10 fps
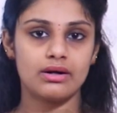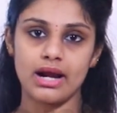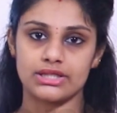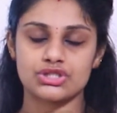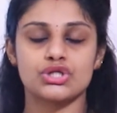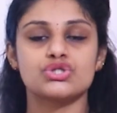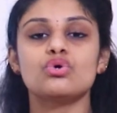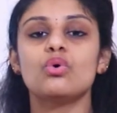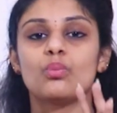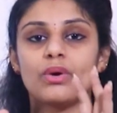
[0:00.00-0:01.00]
Right.
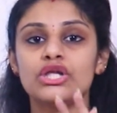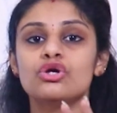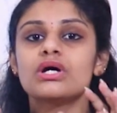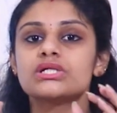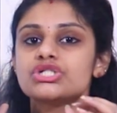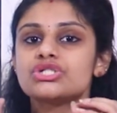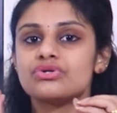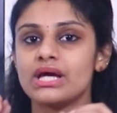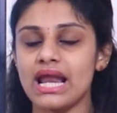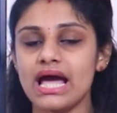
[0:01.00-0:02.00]
So when you are just
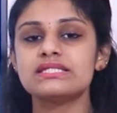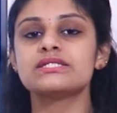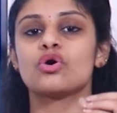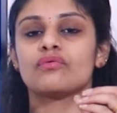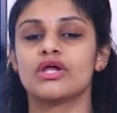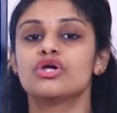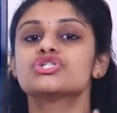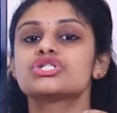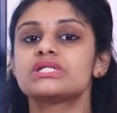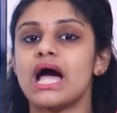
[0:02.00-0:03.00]
realizing or when you
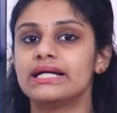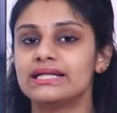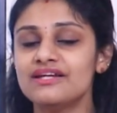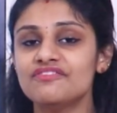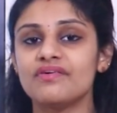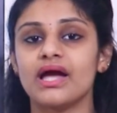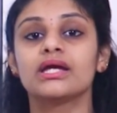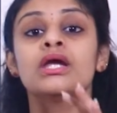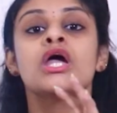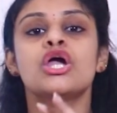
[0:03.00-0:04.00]
are just identifying,